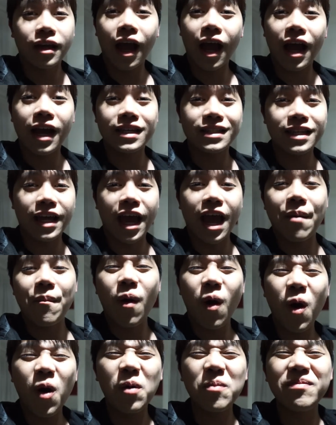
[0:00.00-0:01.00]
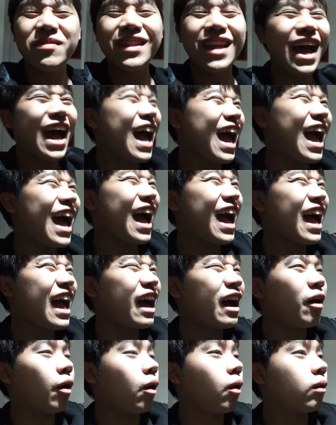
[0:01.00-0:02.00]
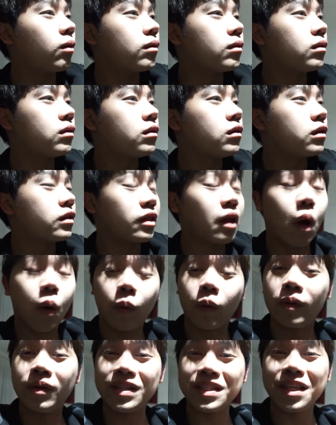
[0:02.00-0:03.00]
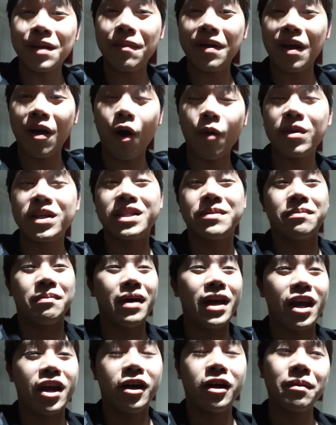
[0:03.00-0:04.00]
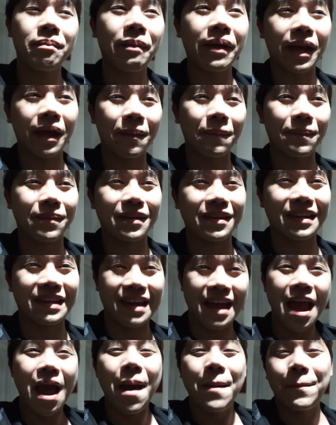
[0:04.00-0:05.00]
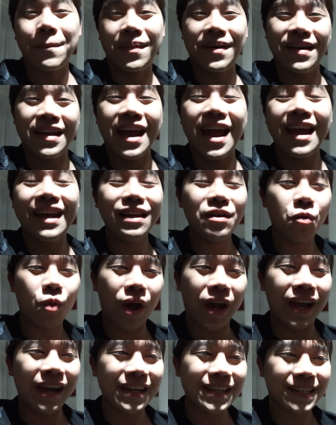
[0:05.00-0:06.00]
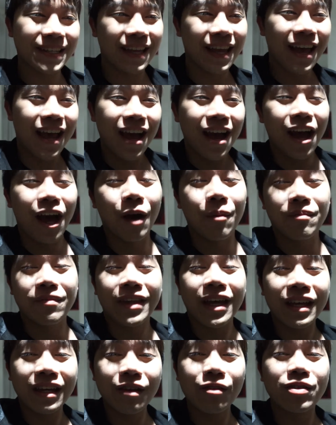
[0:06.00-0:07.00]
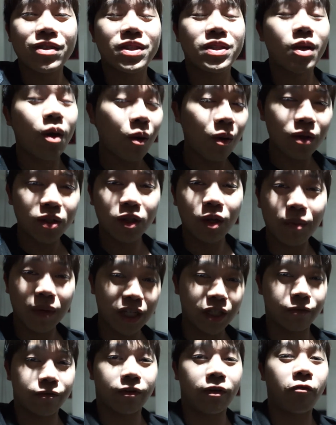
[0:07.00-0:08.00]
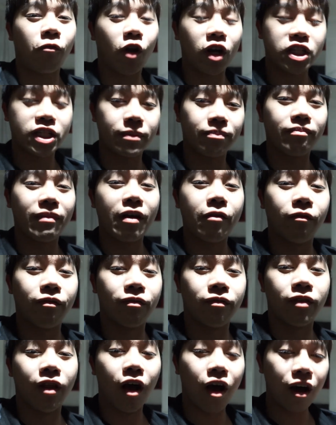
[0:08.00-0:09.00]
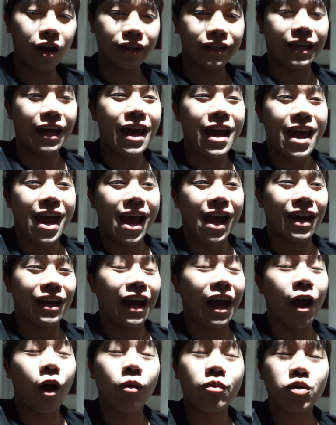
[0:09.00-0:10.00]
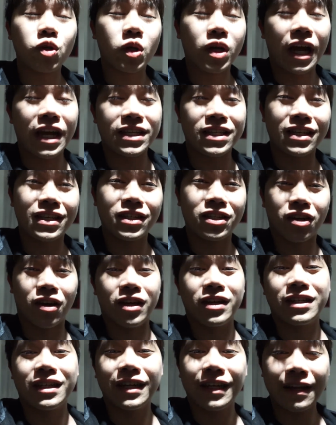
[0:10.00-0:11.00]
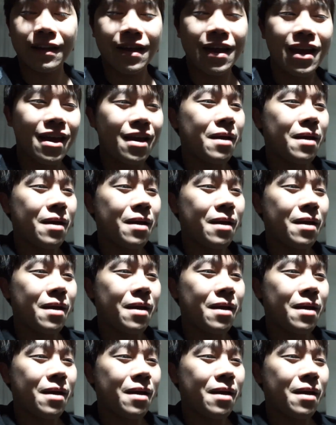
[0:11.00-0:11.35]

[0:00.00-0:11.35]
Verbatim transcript: Guys, I am home now. Oh. No, it's not my home, it's my Airbnb. But anyways, um, thank you so, so much for watching my vlog. And I hope you guys enjoyed it.